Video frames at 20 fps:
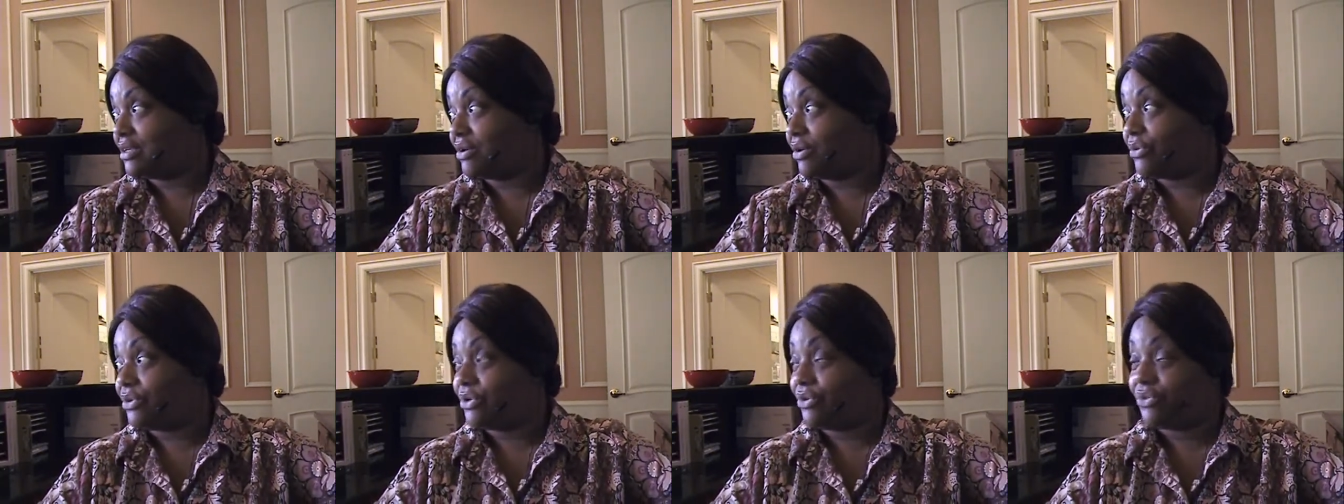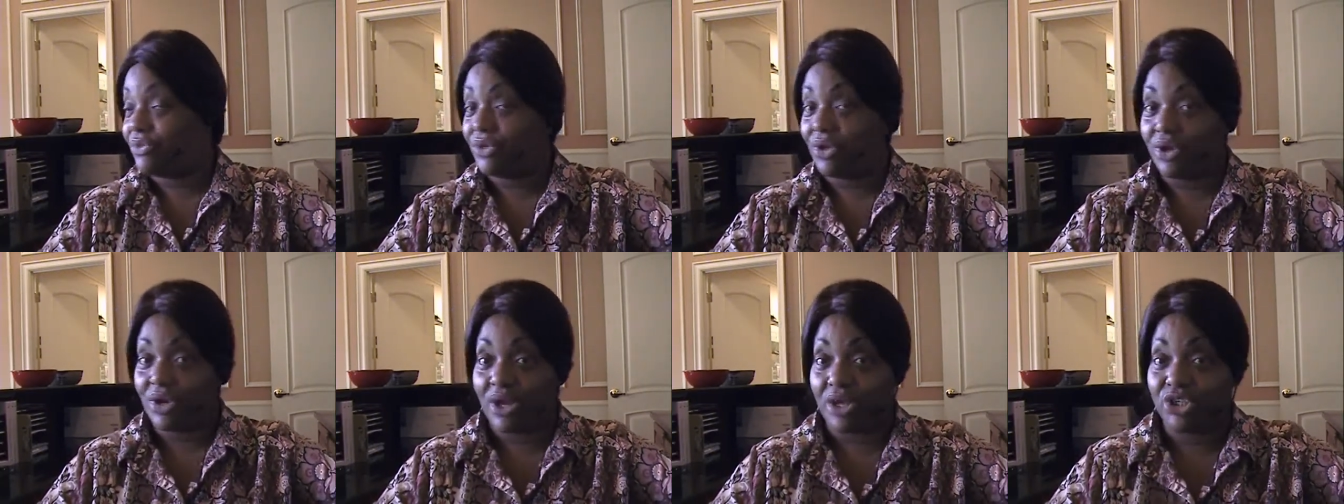Oh, you
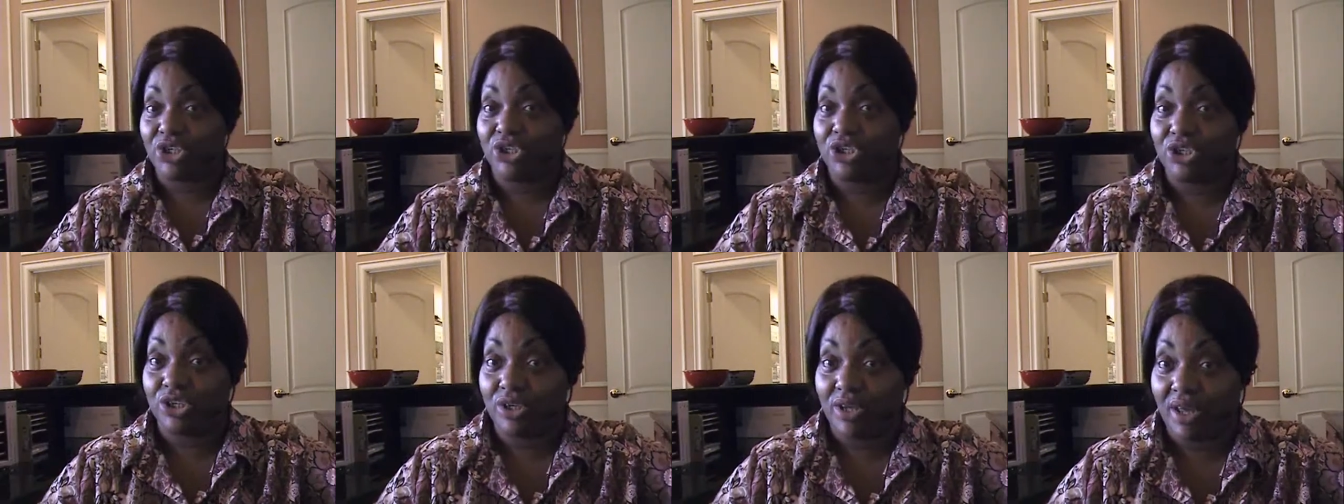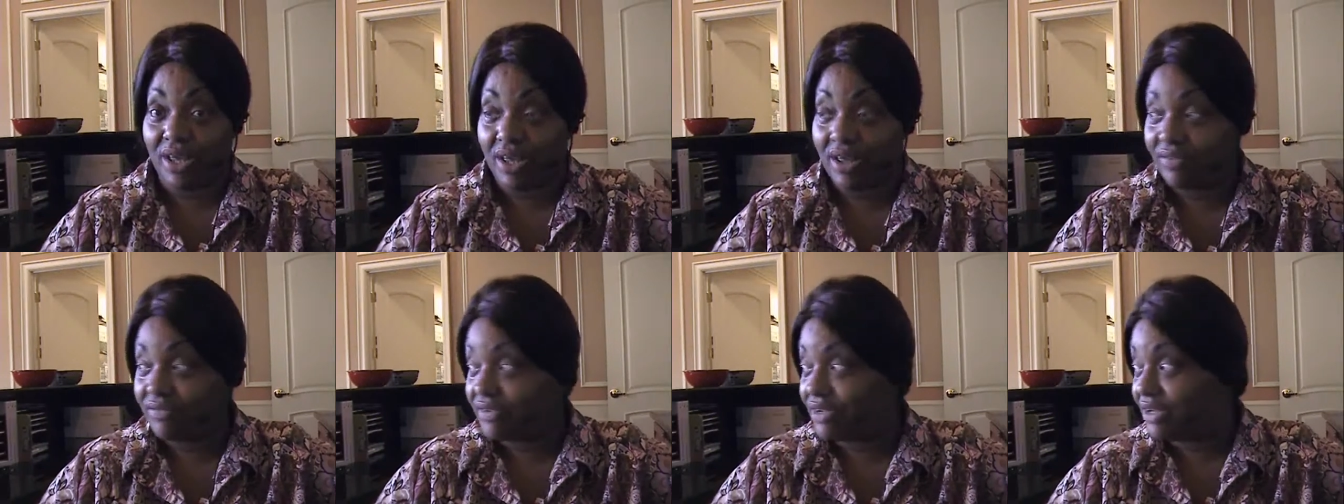thought I should
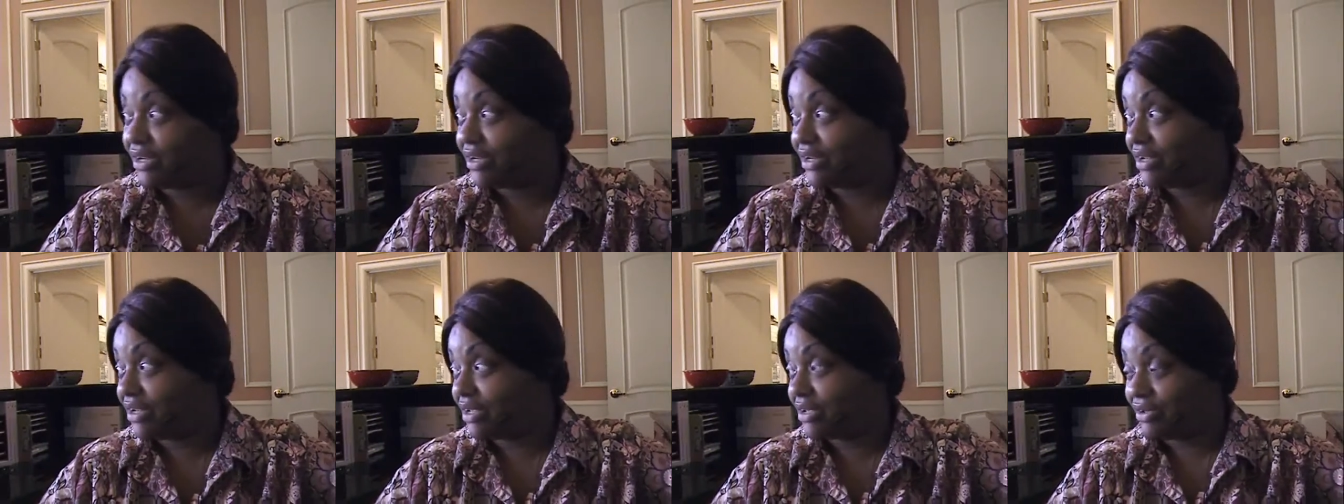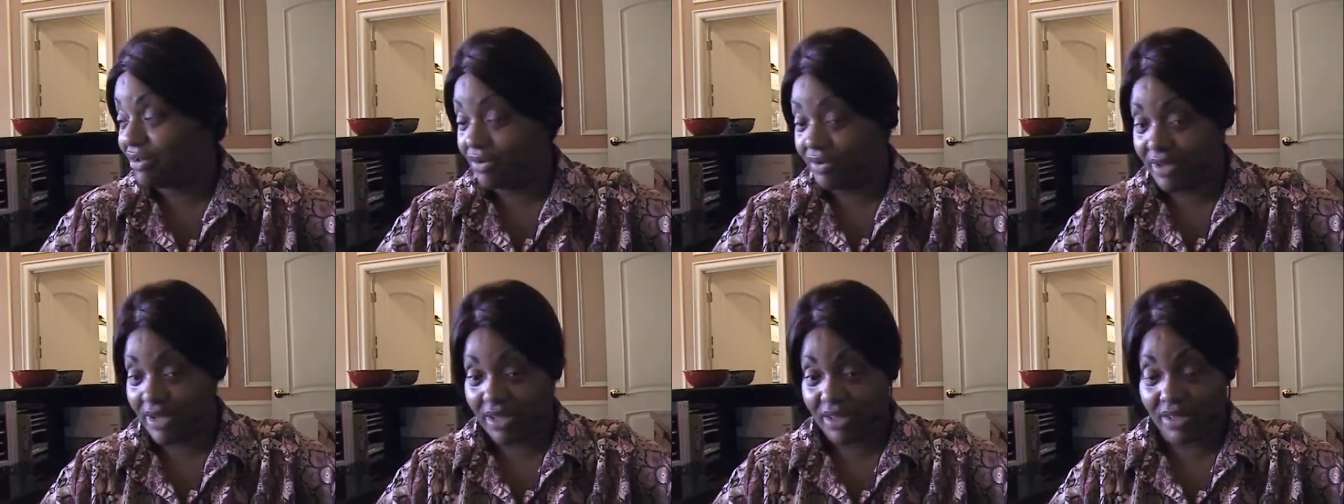have. Da, da, da.
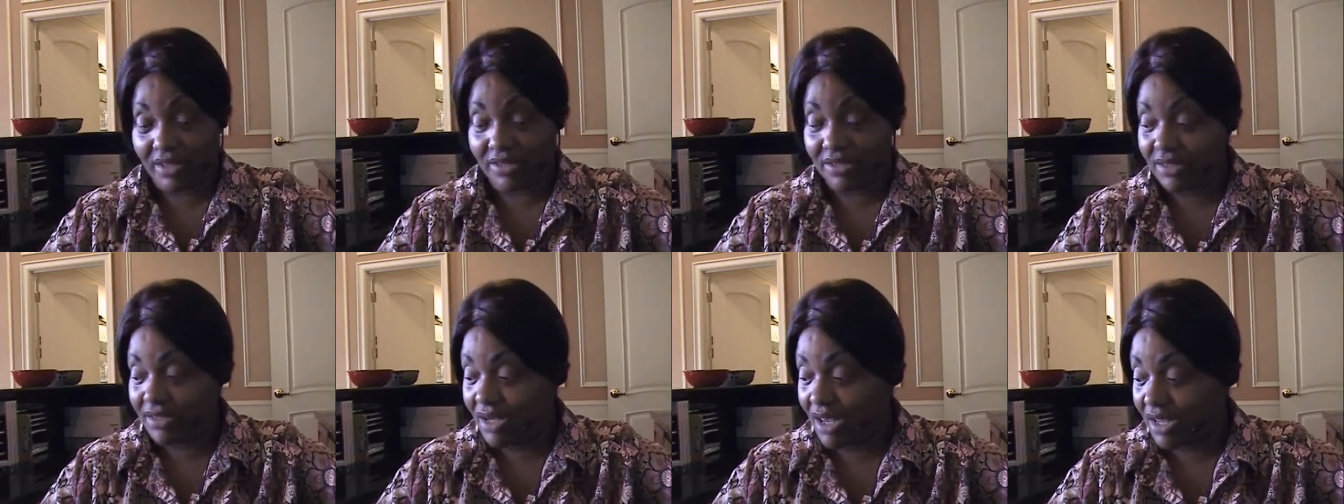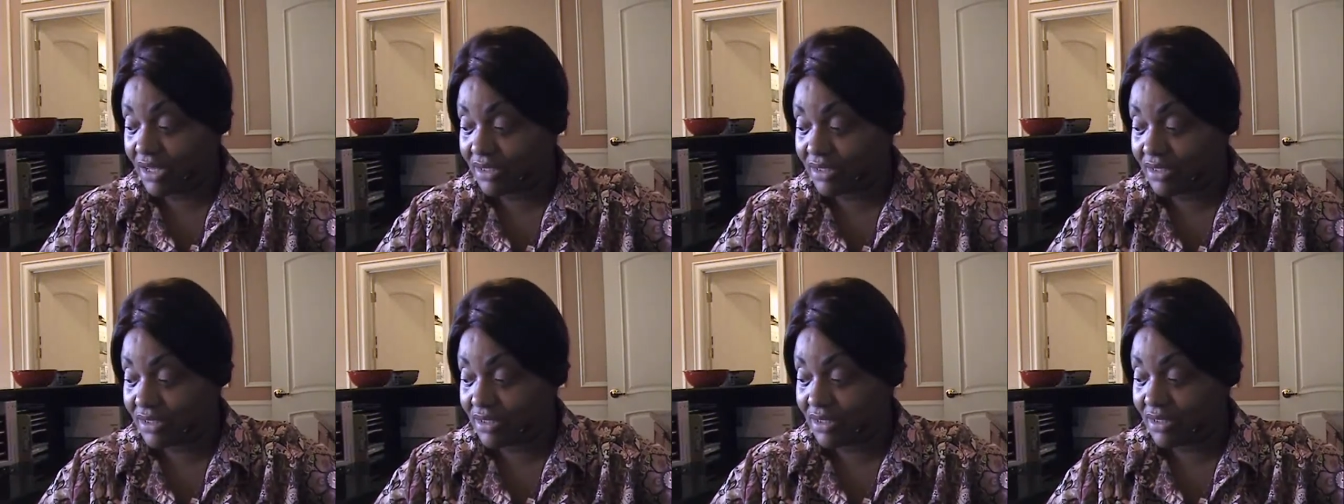Okay, that's
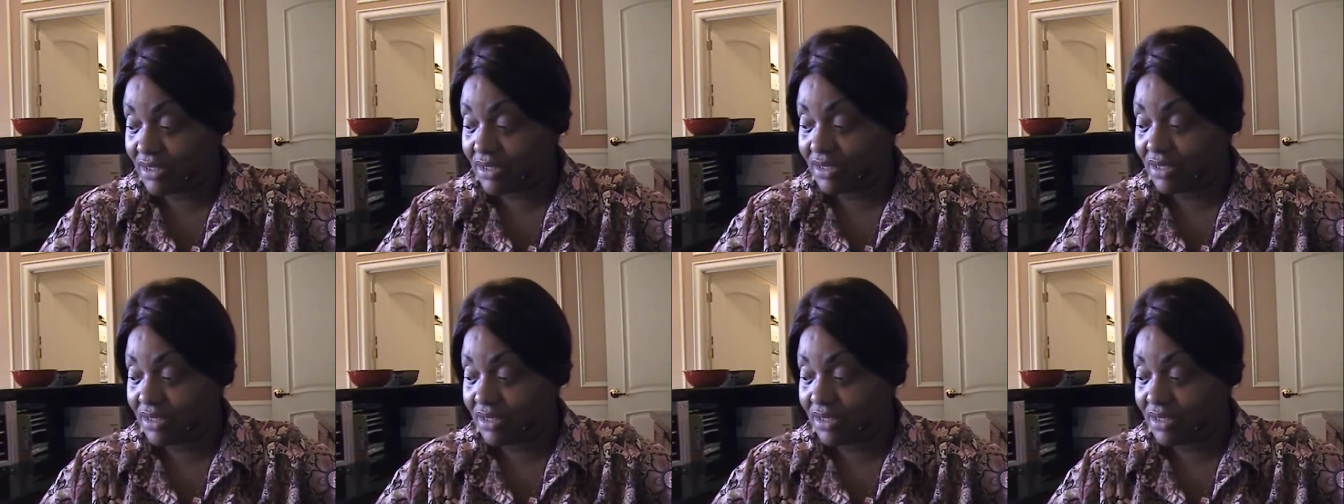nice.